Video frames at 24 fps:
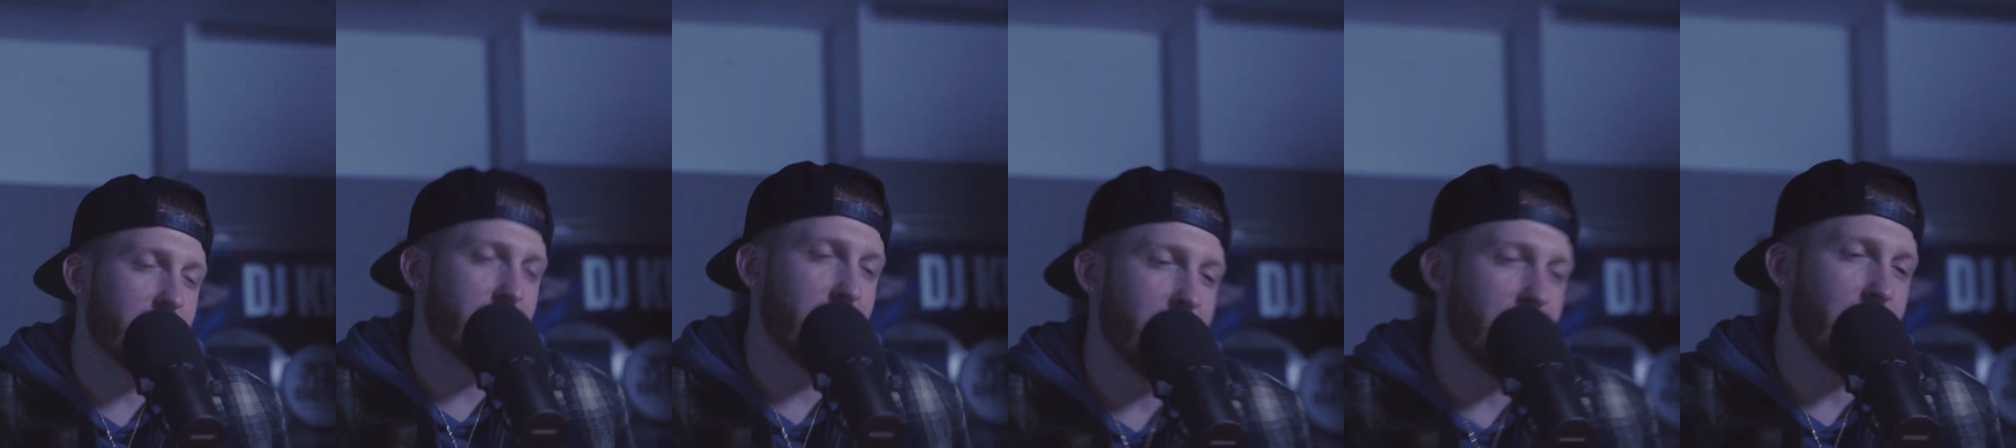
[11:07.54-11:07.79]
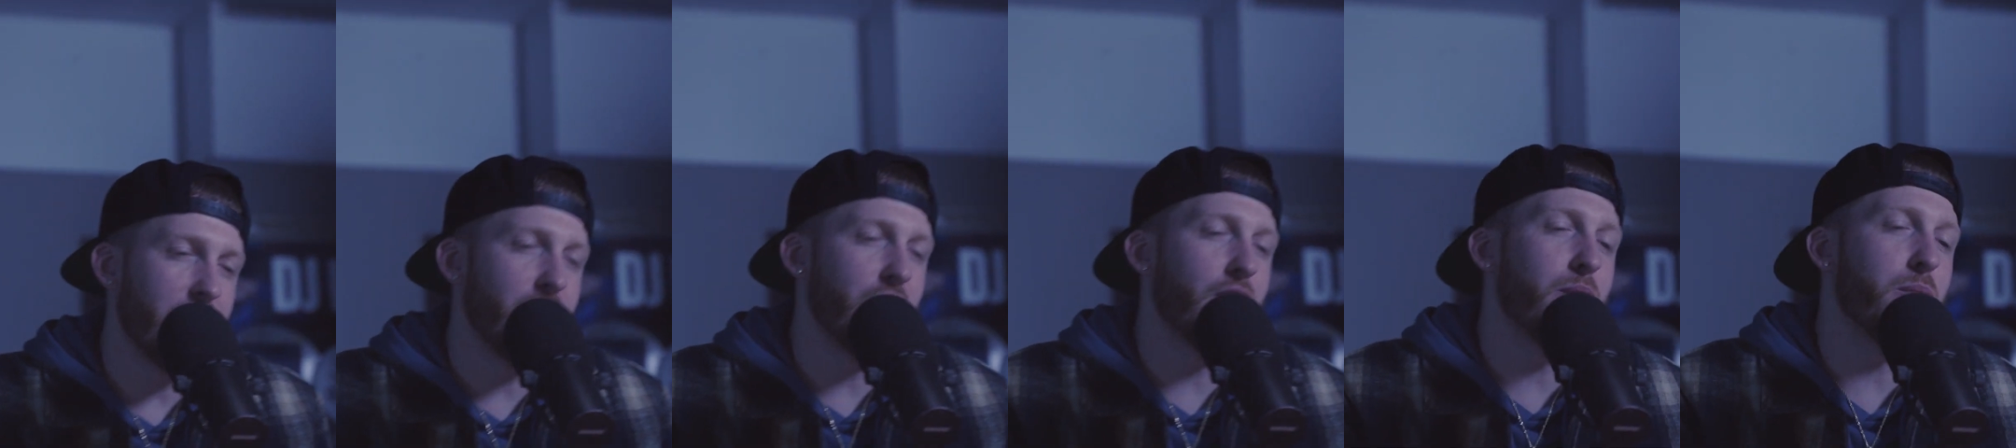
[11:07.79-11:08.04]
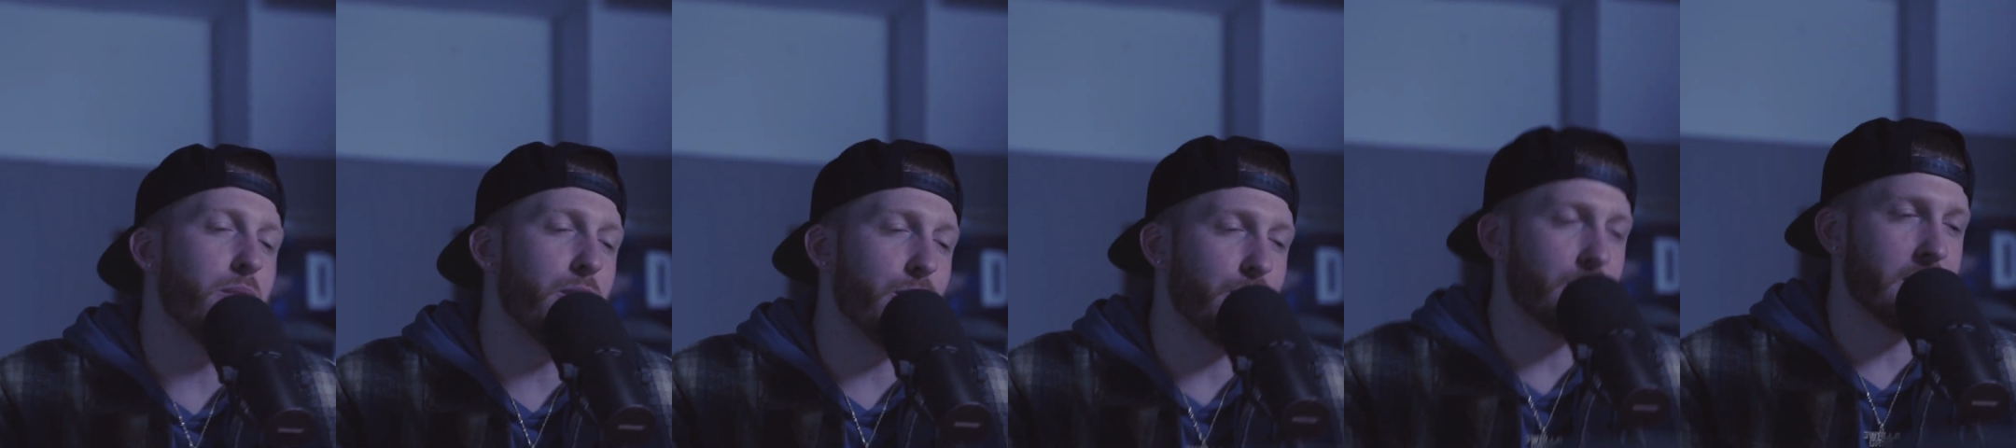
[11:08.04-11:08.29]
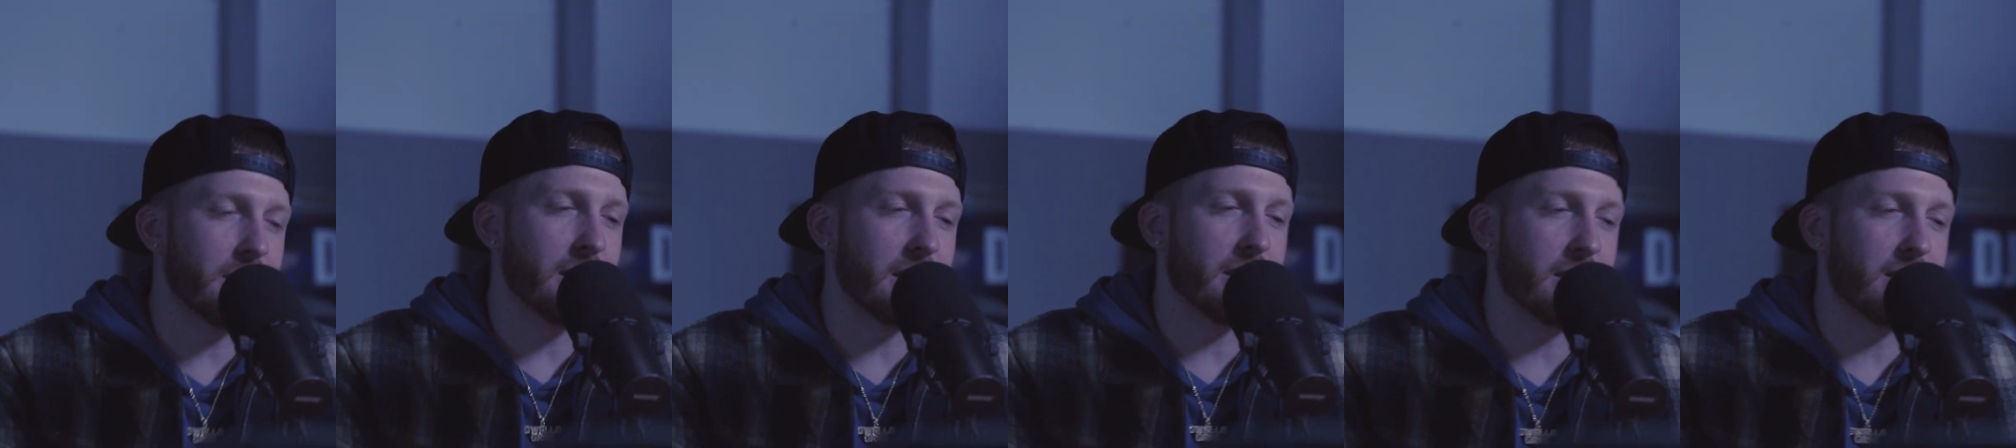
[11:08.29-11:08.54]
in your
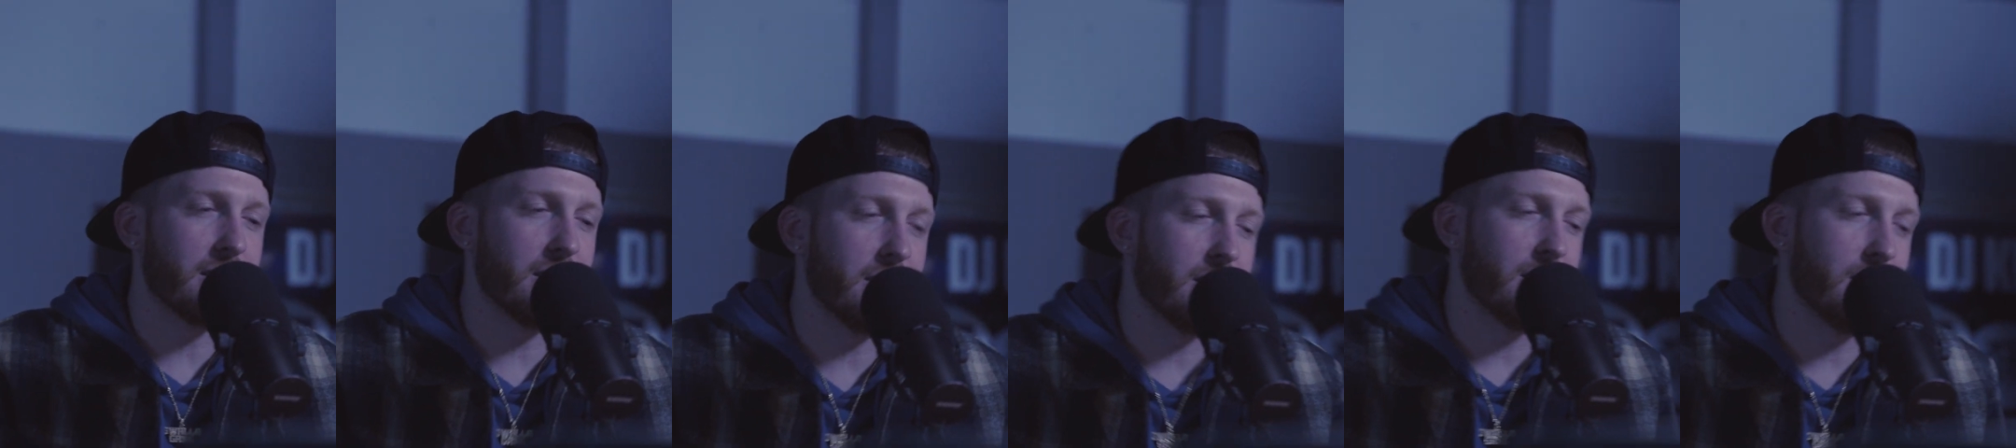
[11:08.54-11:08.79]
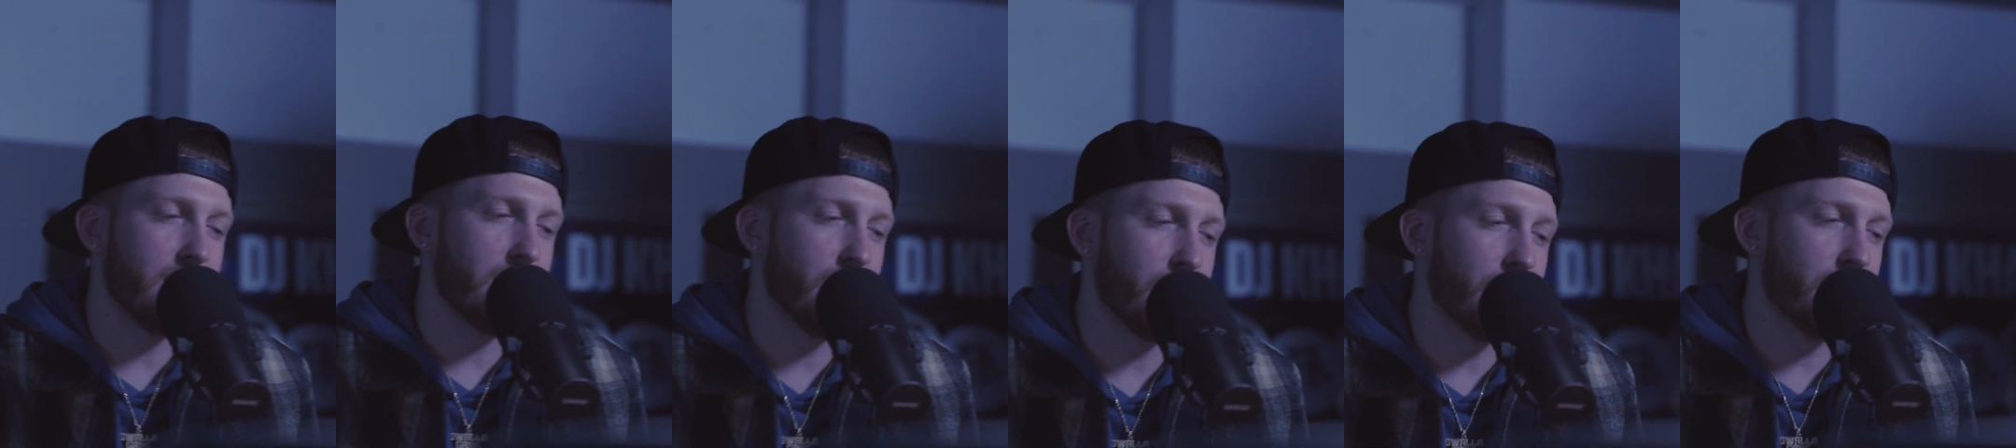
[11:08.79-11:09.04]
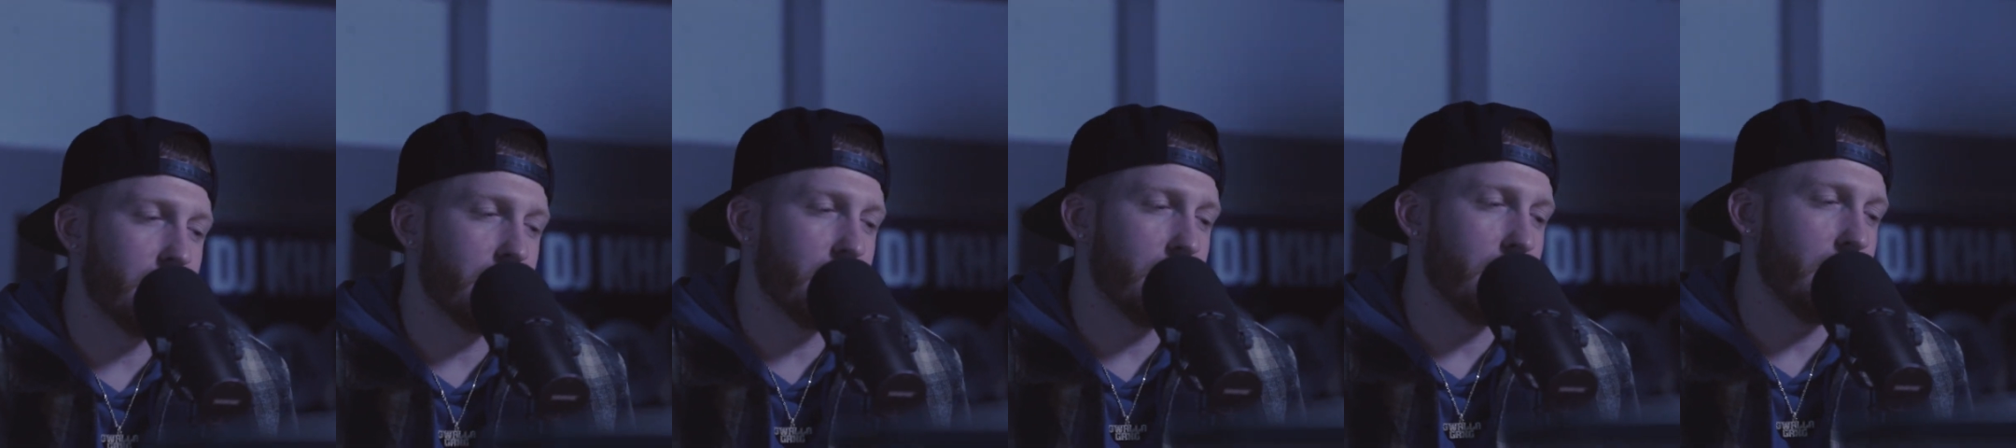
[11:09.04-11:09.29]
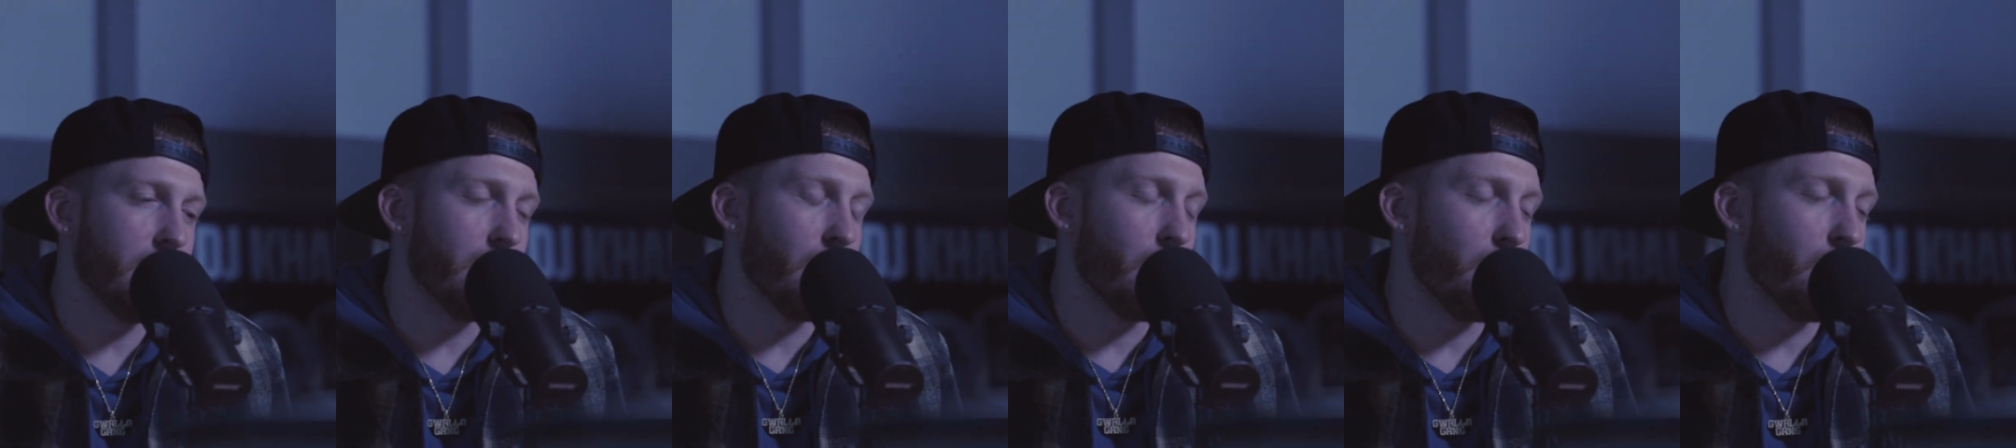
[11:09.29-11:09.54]
music,
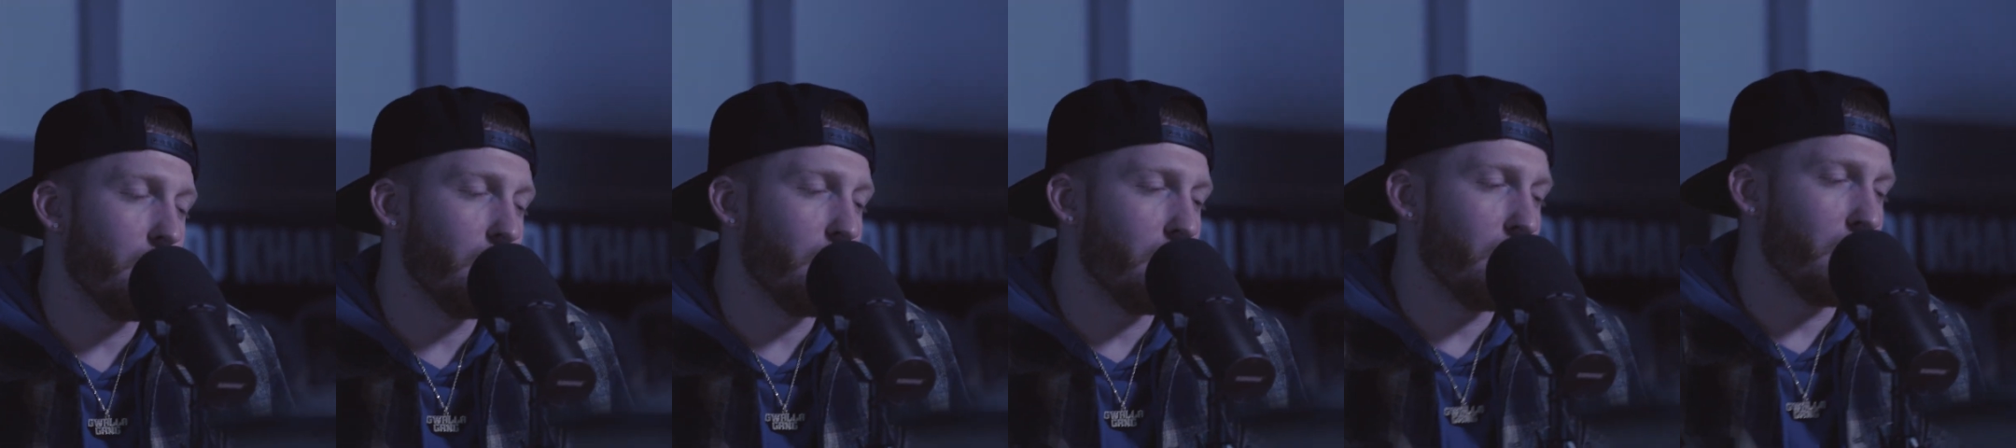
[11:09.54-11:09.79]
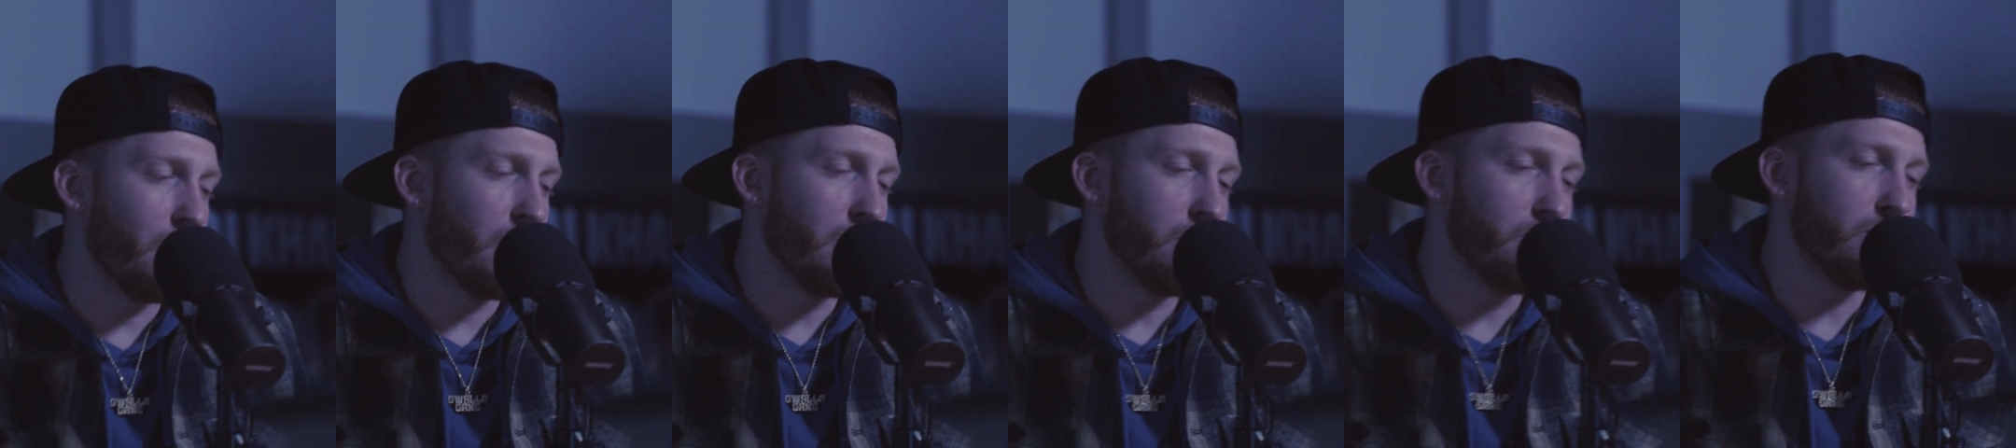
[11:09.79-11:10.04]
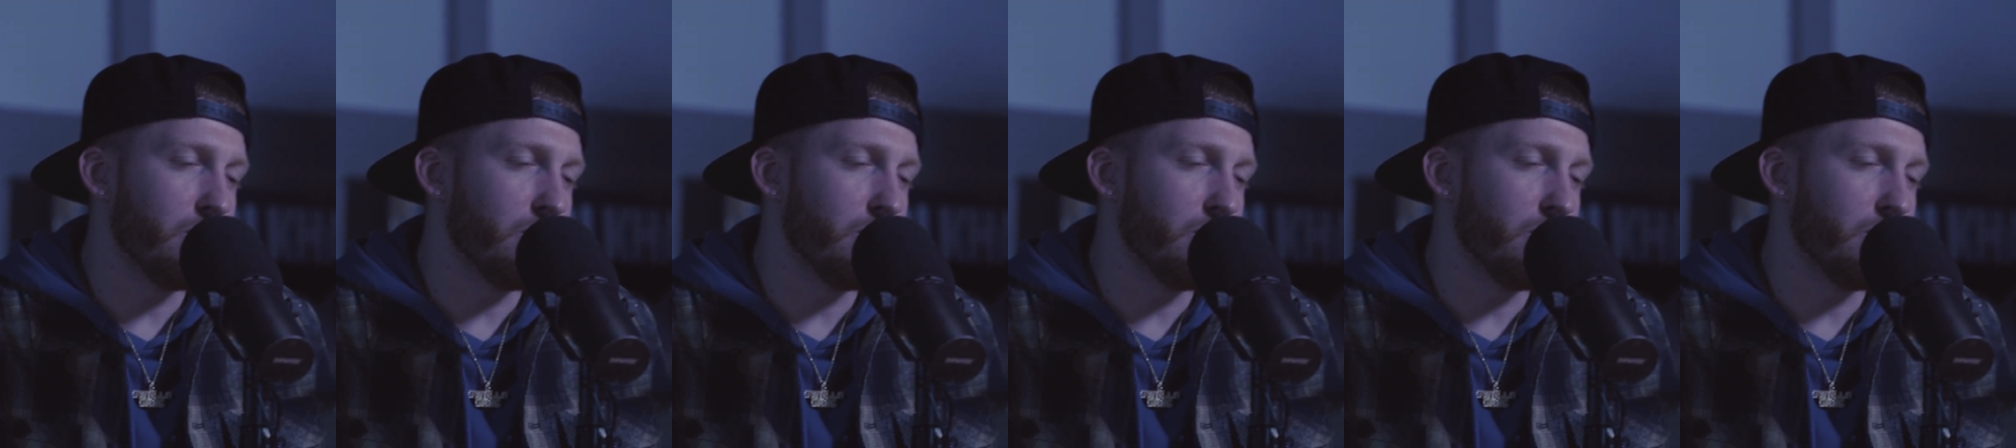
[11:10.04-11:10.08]
you know, when